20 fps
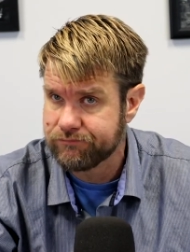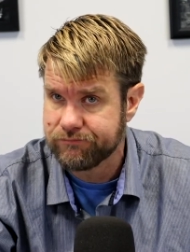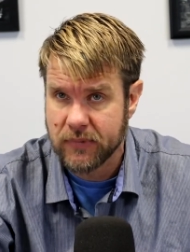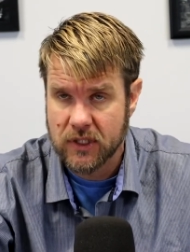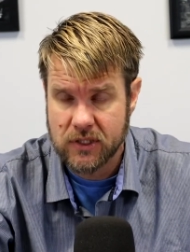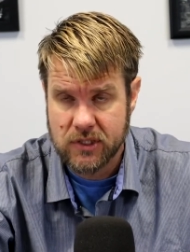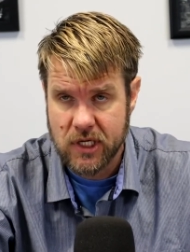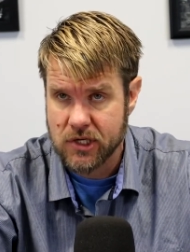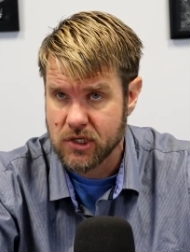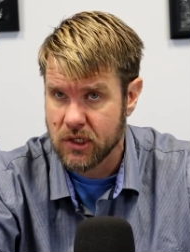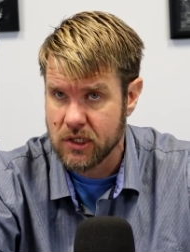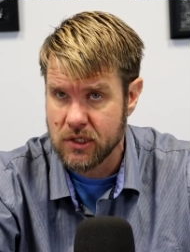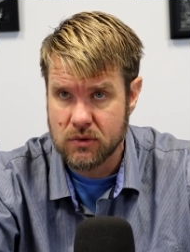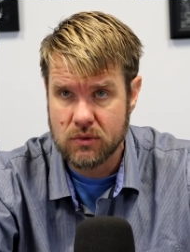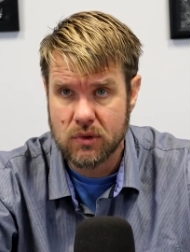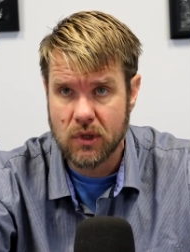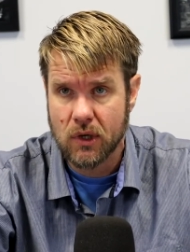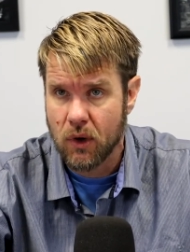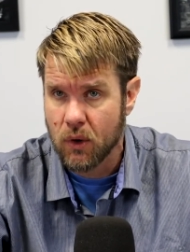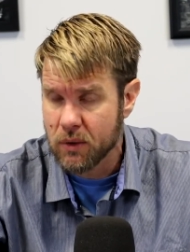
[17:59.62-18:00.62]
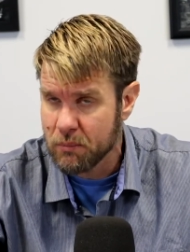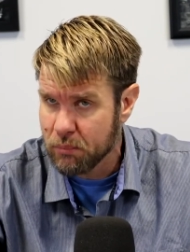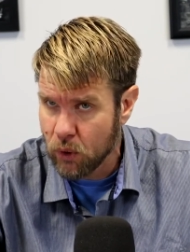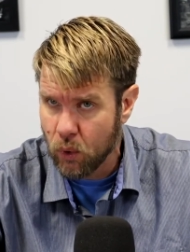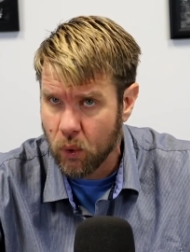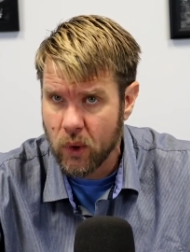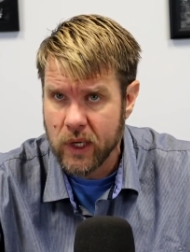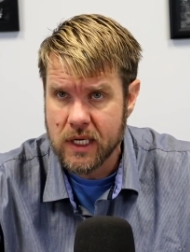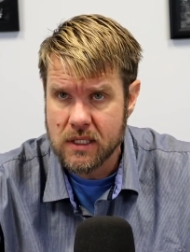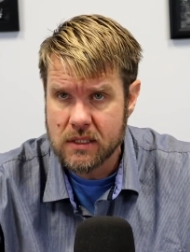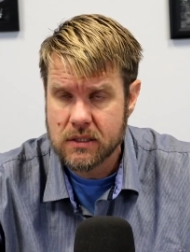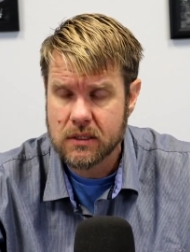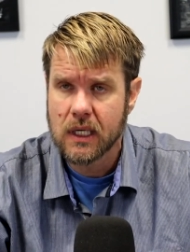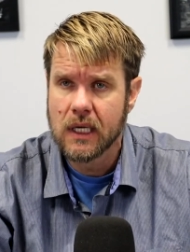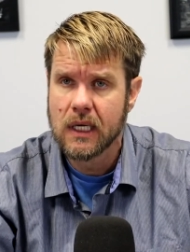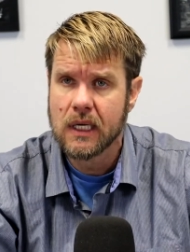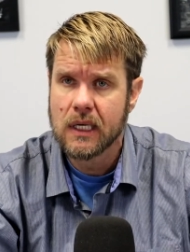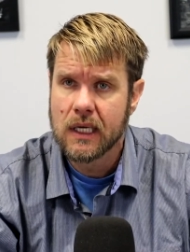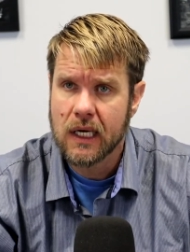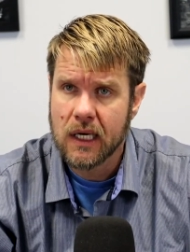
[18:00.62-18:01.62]
essentially use their own employees,
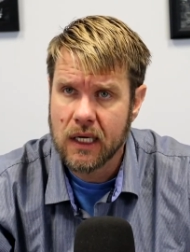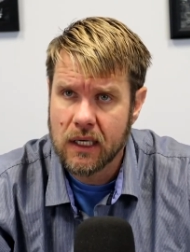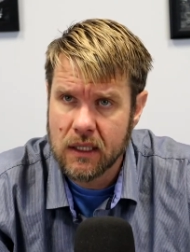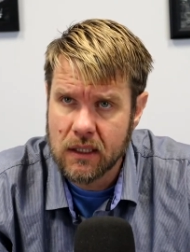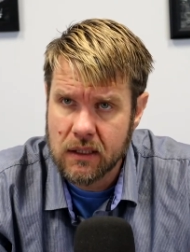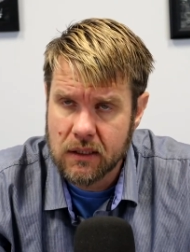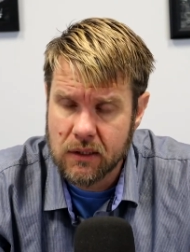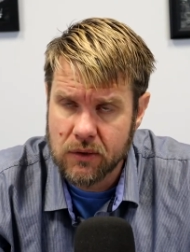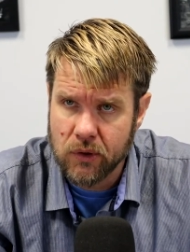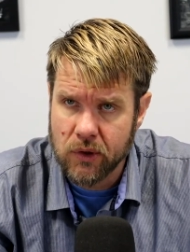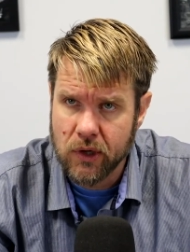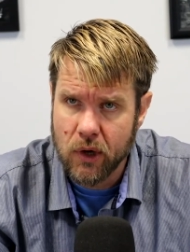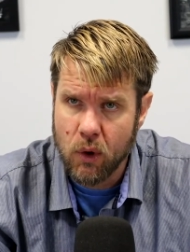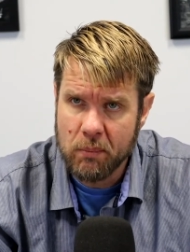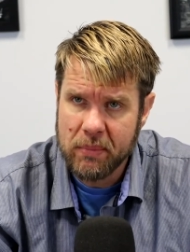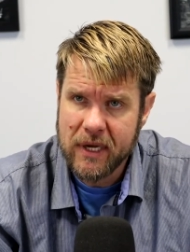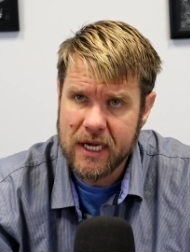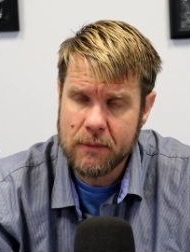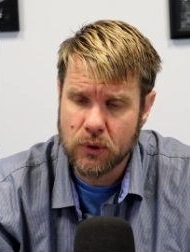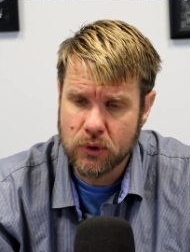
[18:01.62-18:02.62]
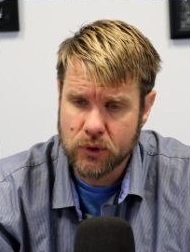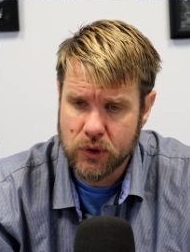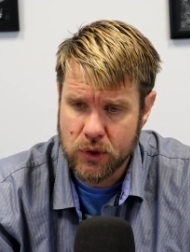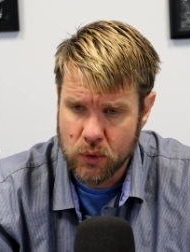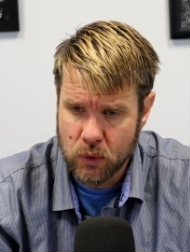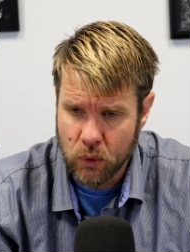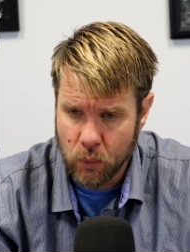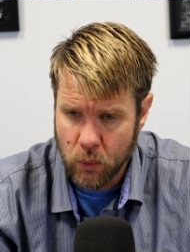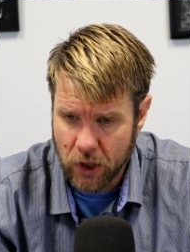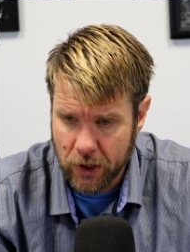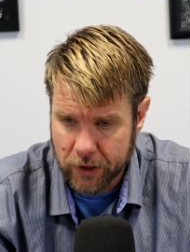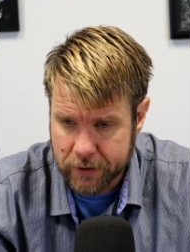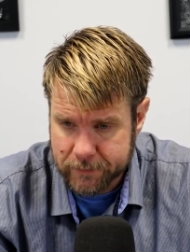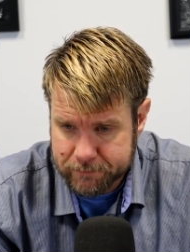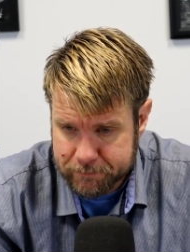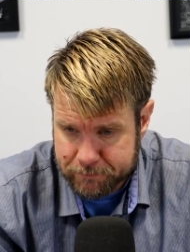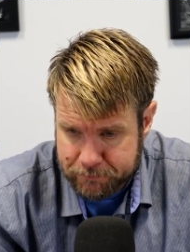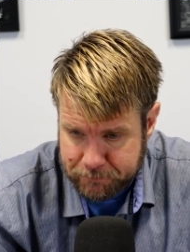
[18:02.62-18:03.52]
their own people to do the work.